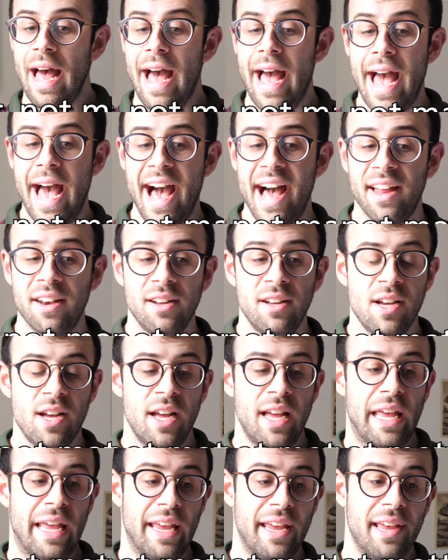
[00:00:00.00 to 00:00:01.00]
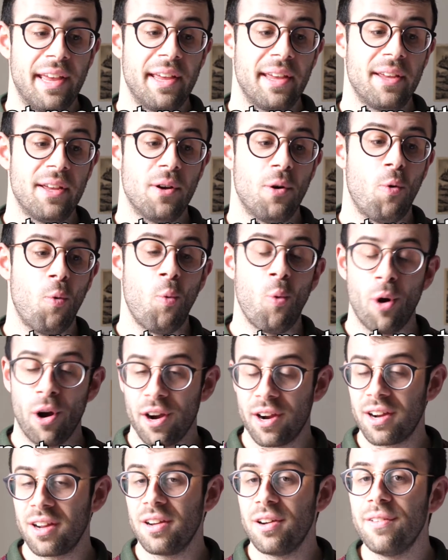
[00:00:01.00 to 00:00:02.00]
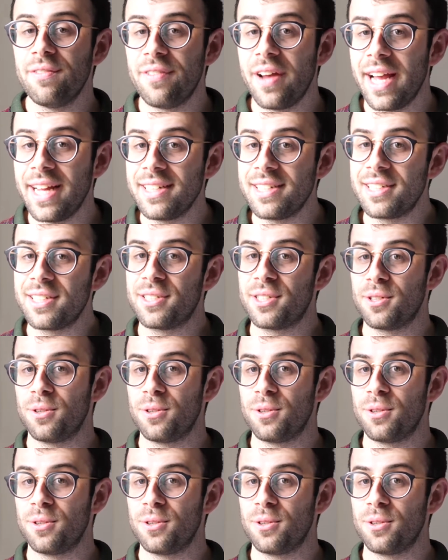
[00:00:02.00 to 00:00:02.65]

at a work event,